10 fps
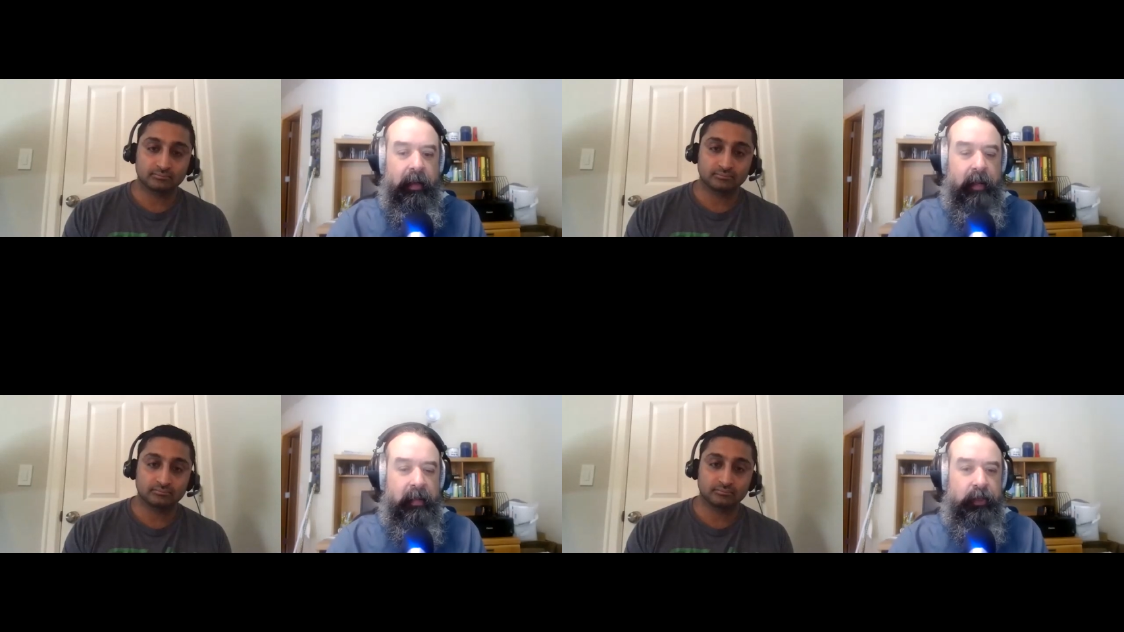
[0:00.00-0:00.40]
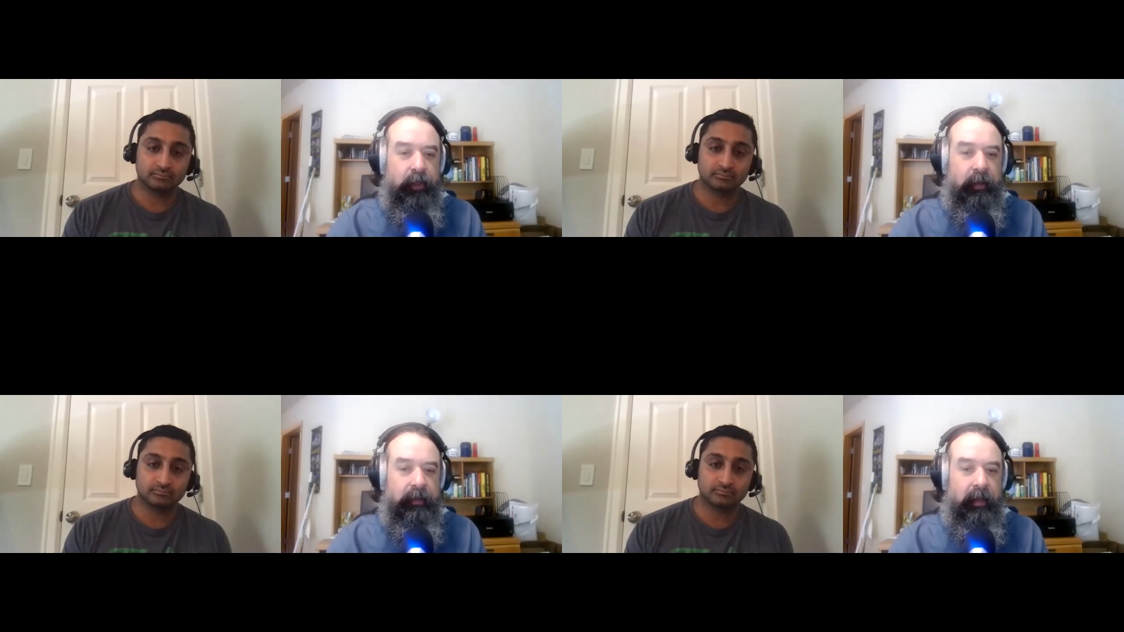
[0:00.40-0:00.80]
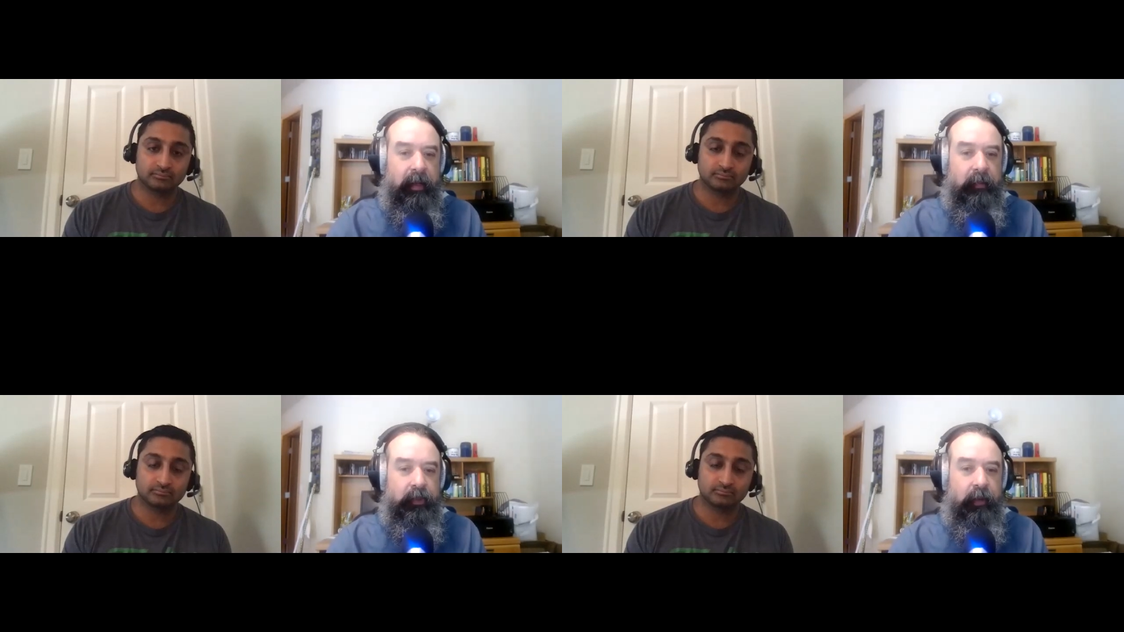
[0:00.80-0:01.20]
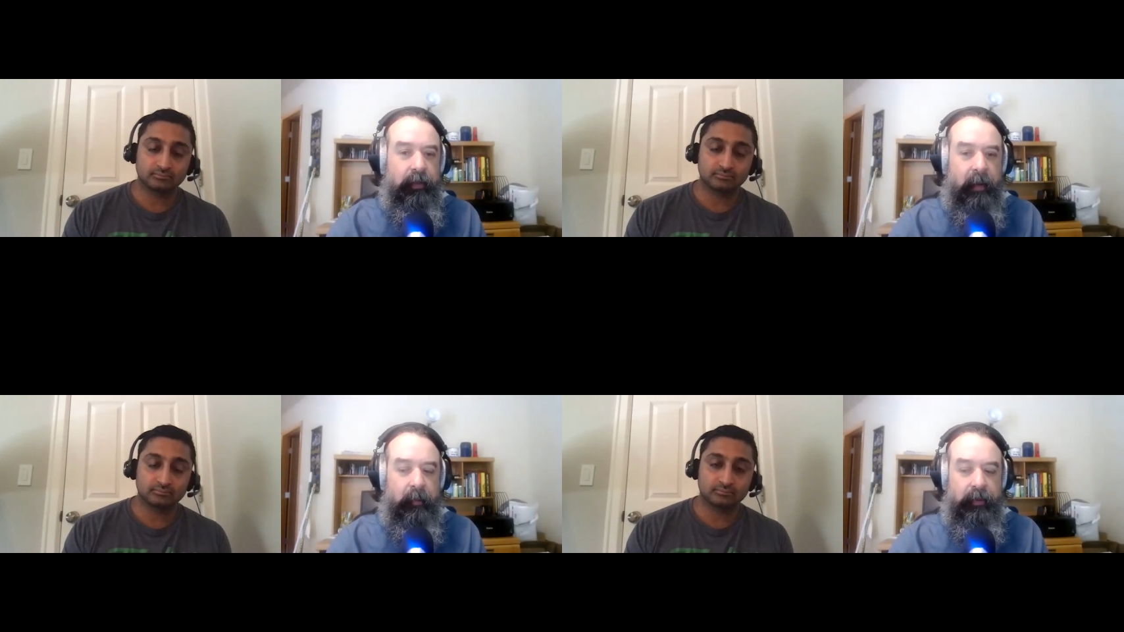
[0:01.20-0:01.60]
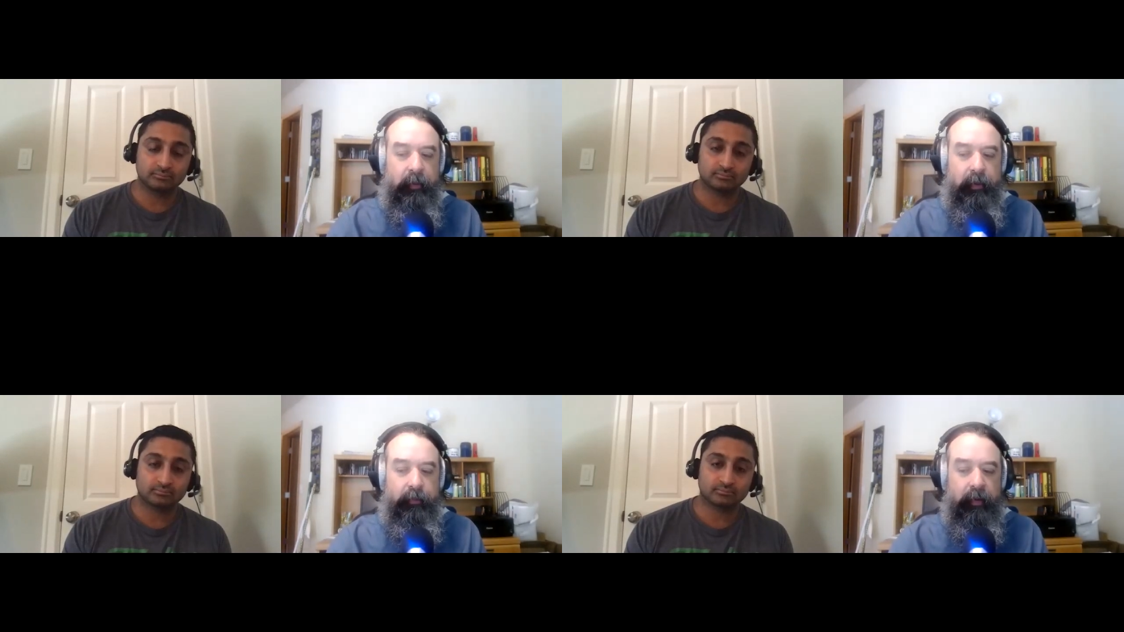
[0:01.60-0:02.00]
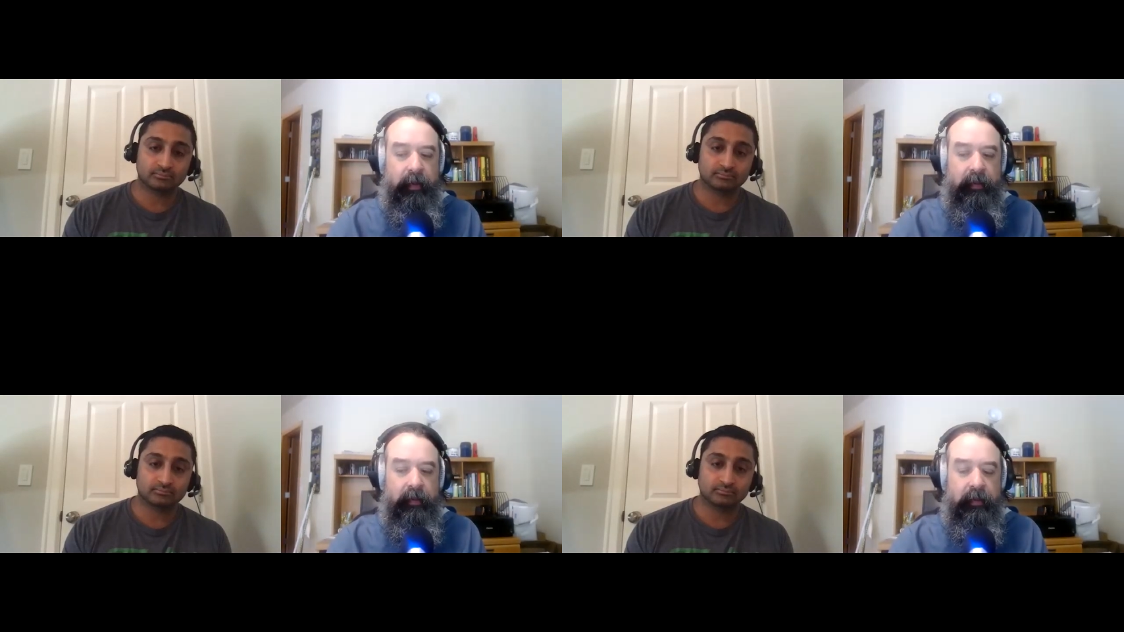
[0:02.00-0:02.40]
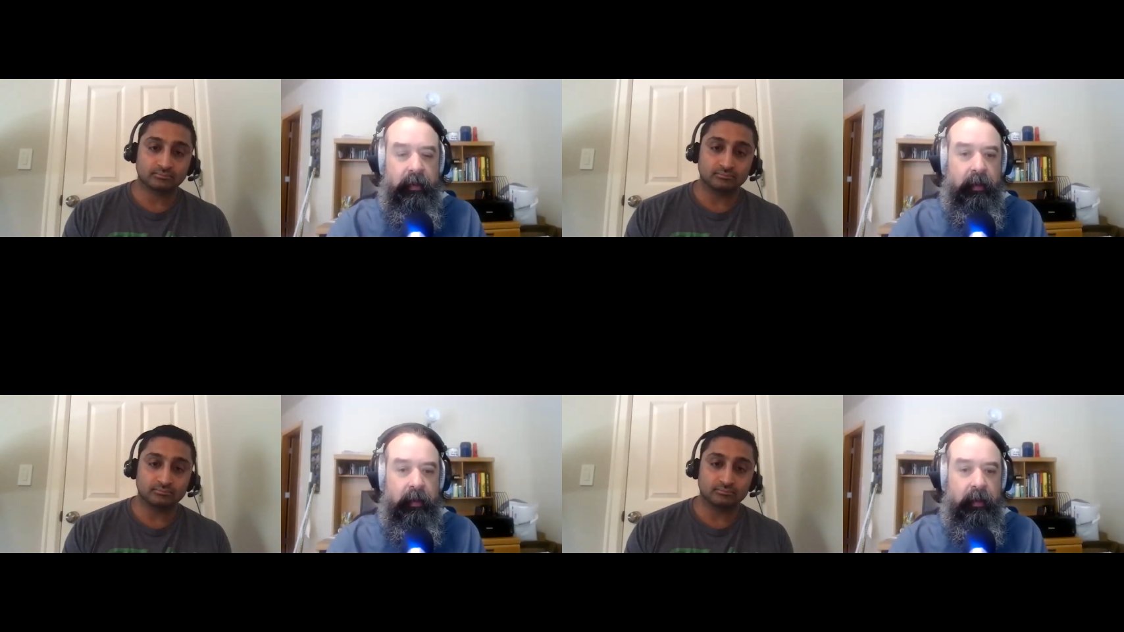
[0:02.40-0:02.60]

Speaker 1: and be sure to share this episode with your friends.